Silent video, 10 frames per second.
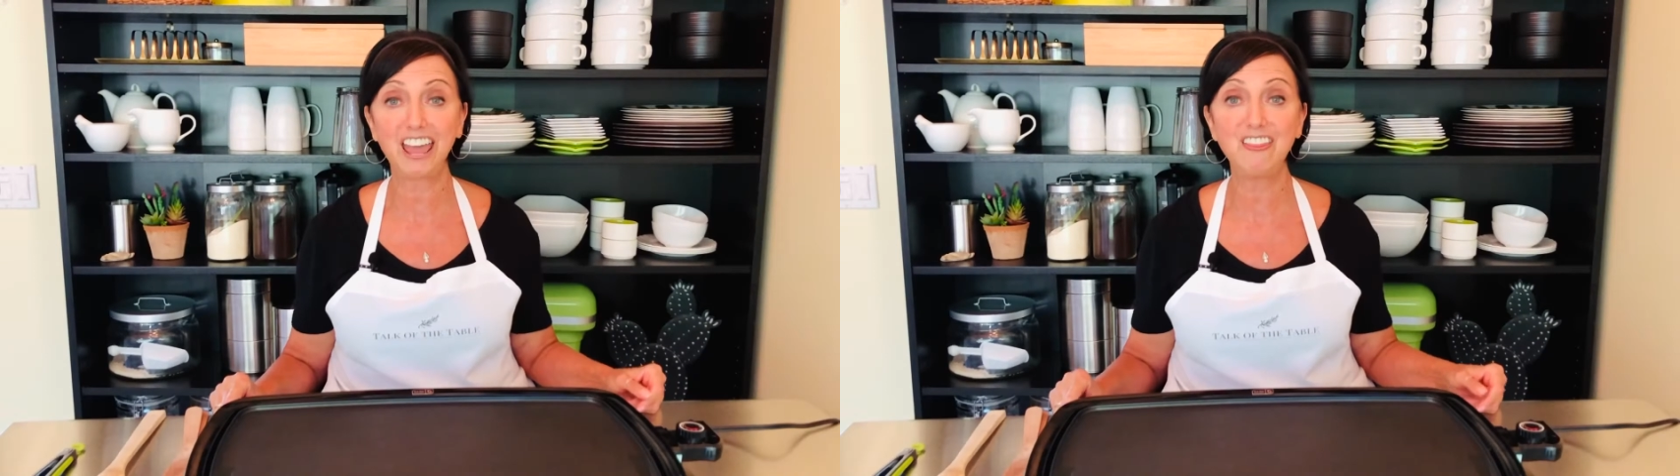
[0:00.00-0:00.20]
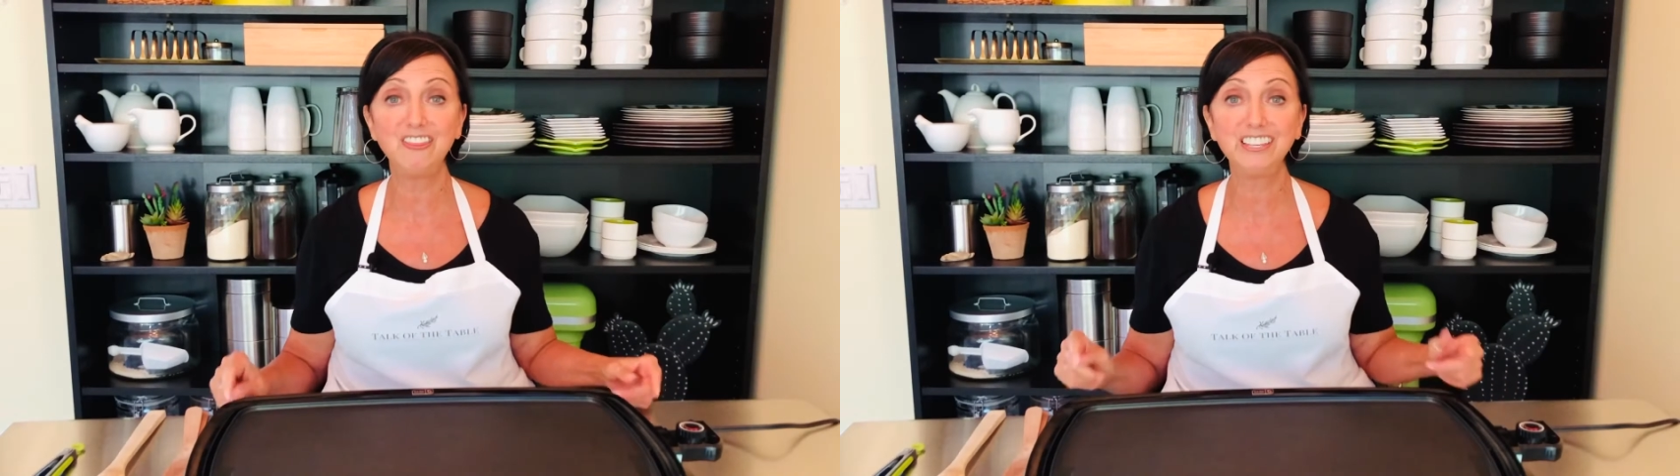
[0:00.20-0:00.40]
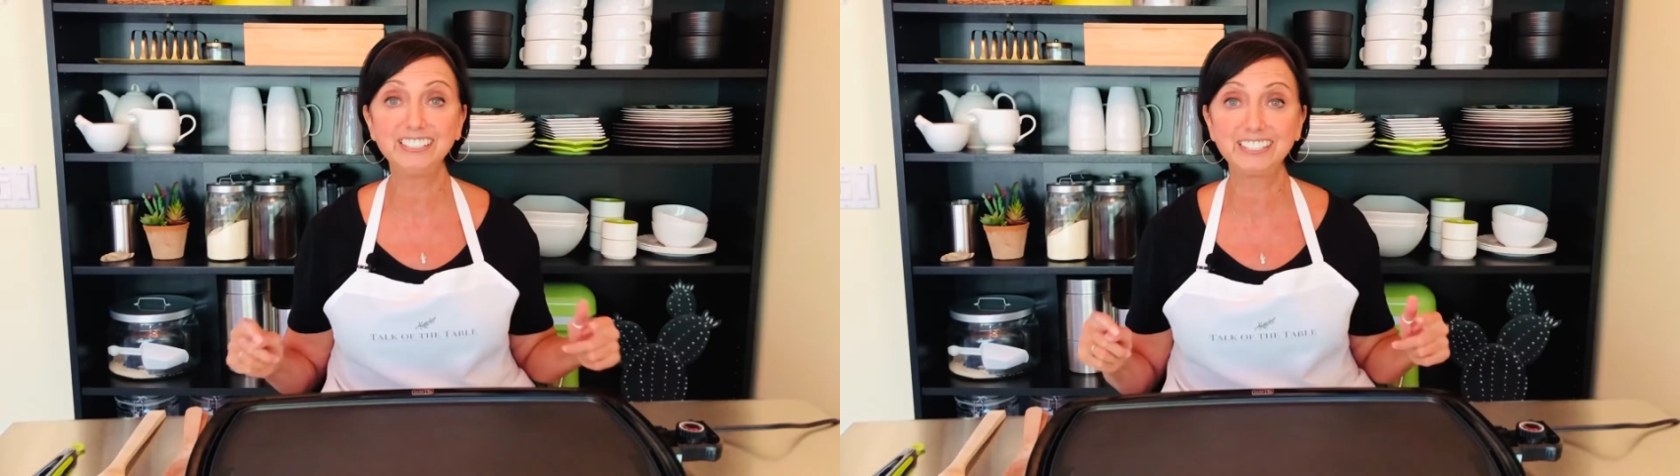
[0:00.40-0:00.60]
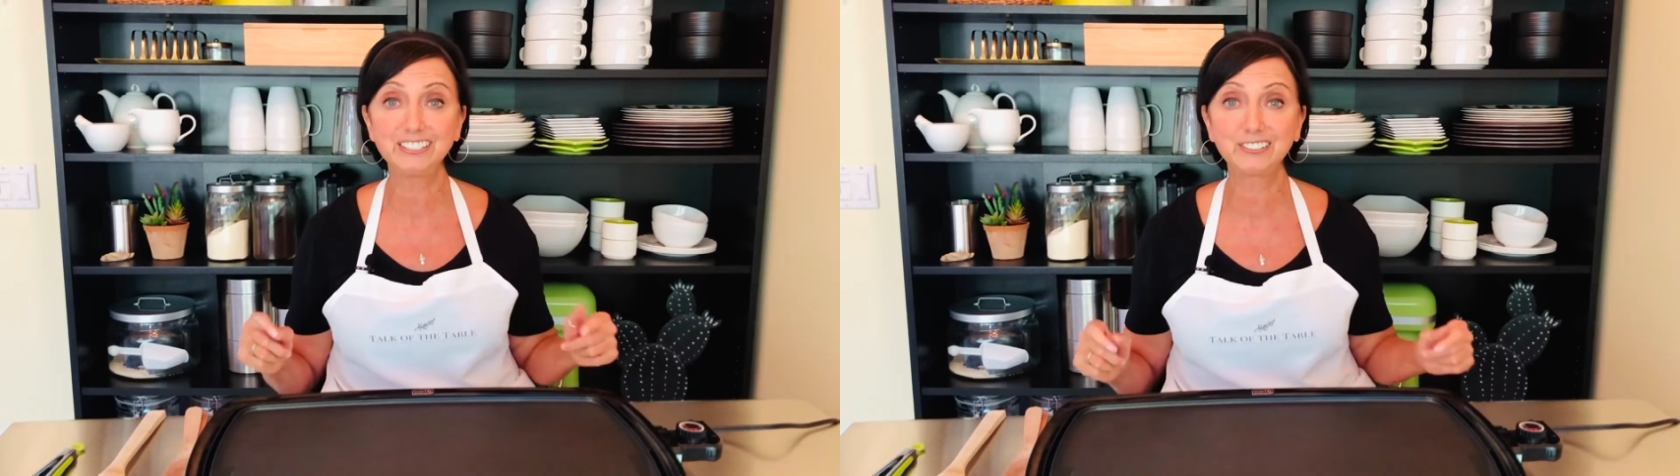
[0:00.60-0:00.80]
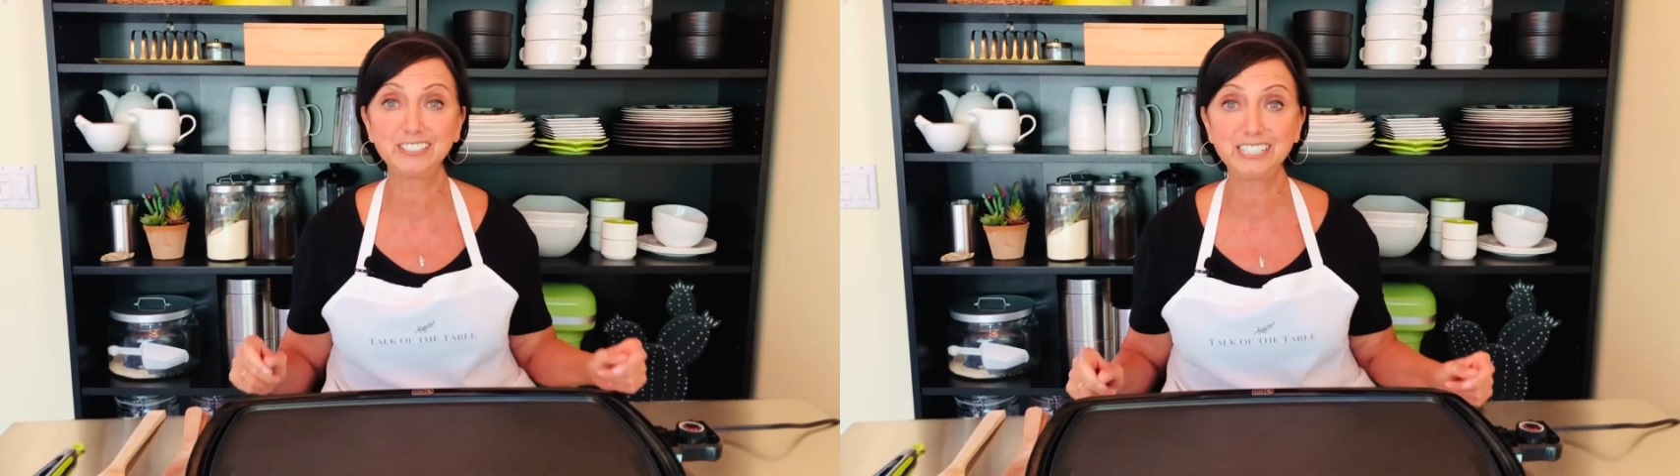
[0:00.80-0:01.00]
and this is a
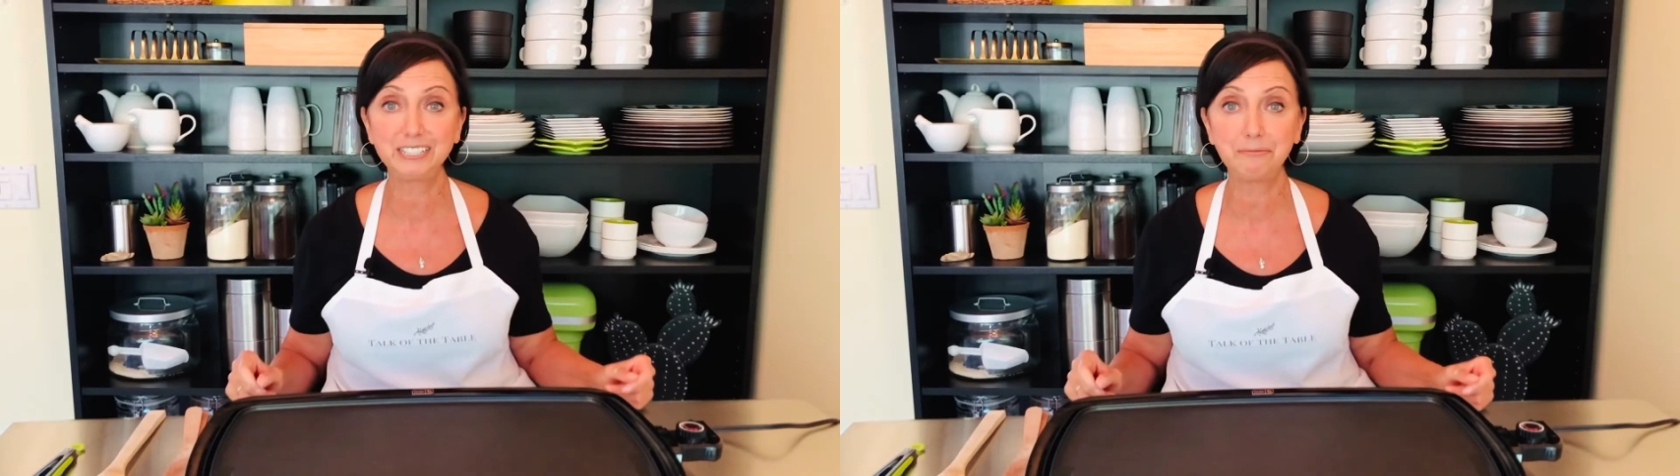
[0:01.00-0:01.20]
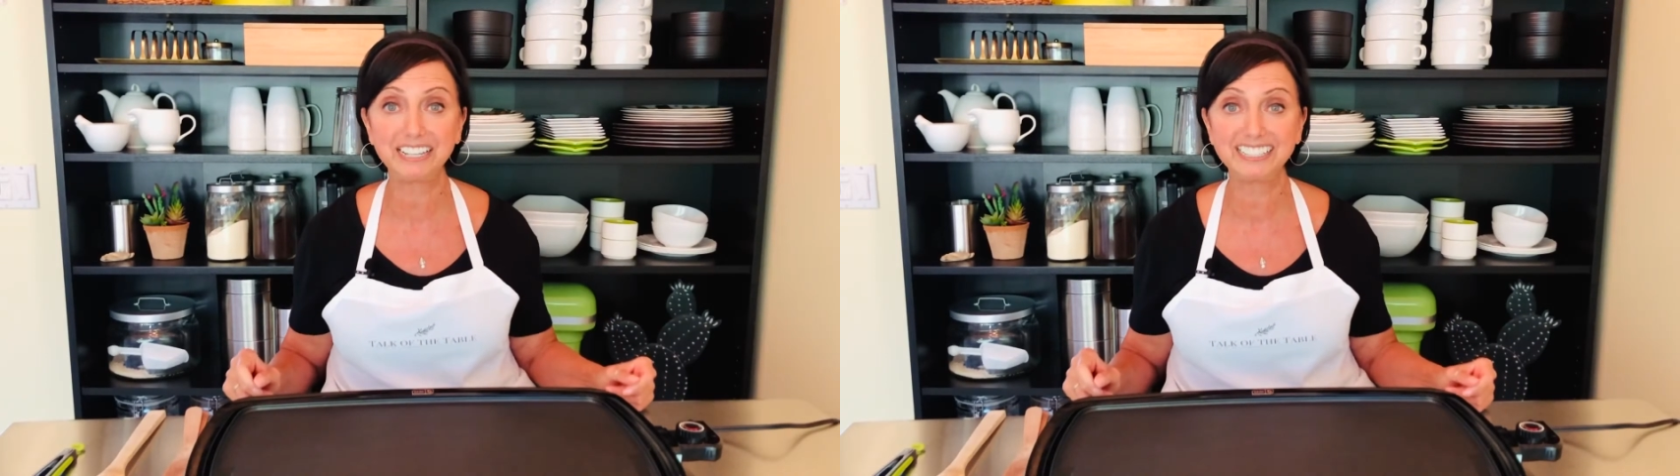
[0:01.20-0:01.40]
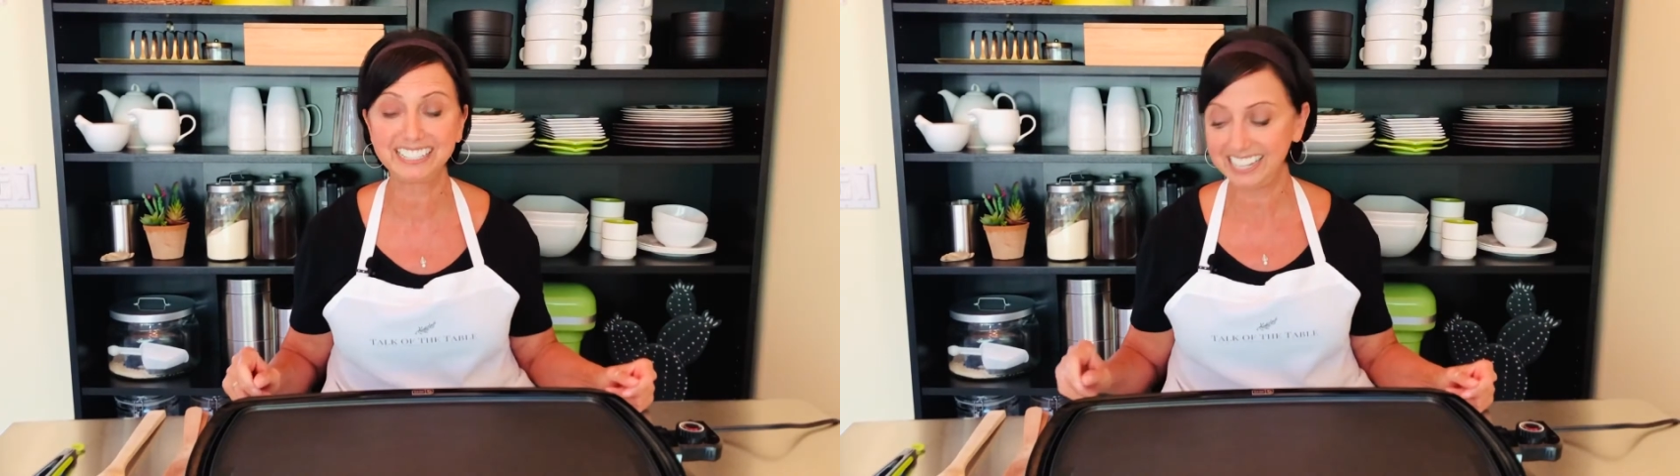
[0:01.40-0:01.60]
Christi Bit.